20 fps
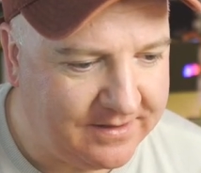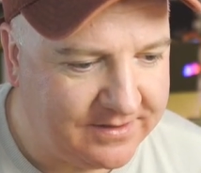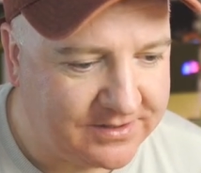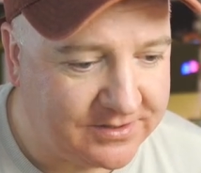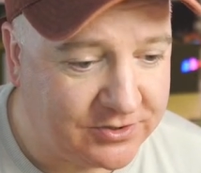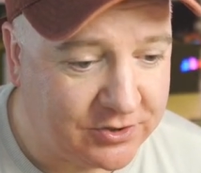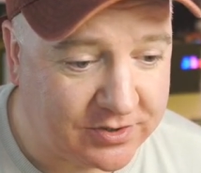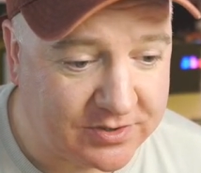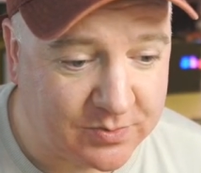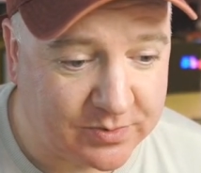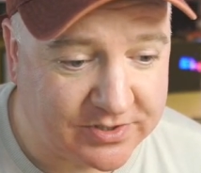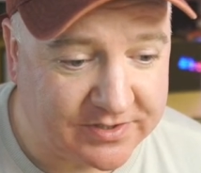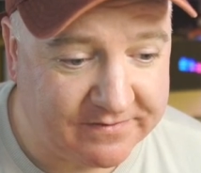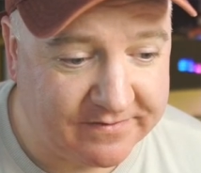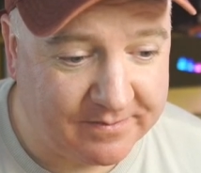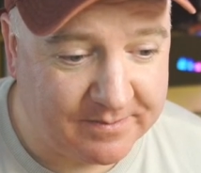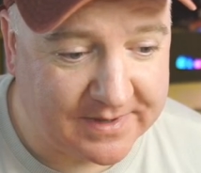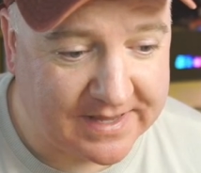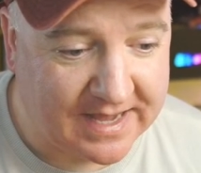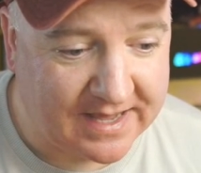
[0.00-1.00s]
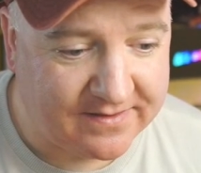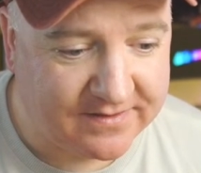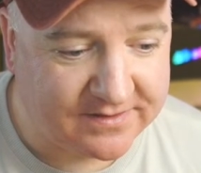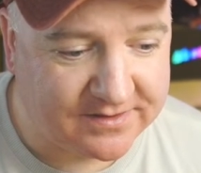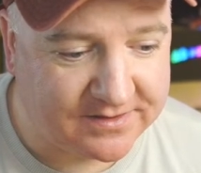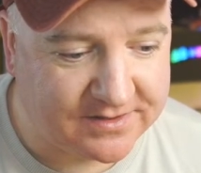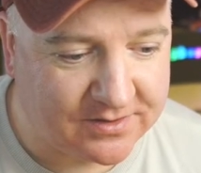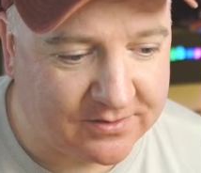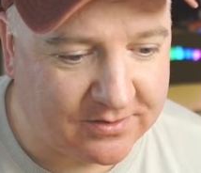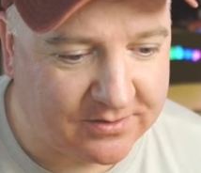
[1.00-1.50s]
so Todd's watching from
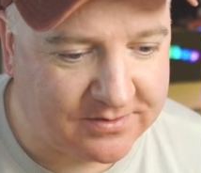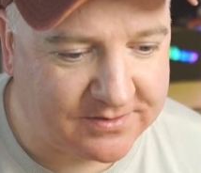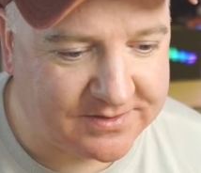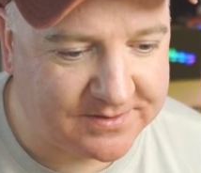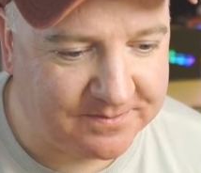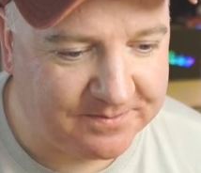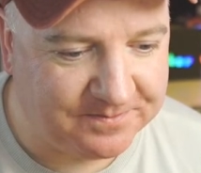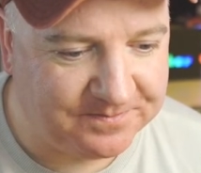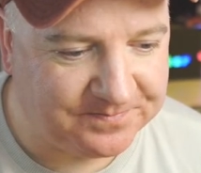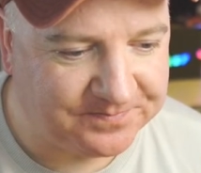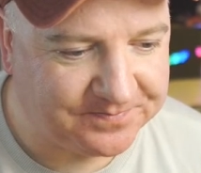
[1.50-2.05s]
Kansas awesome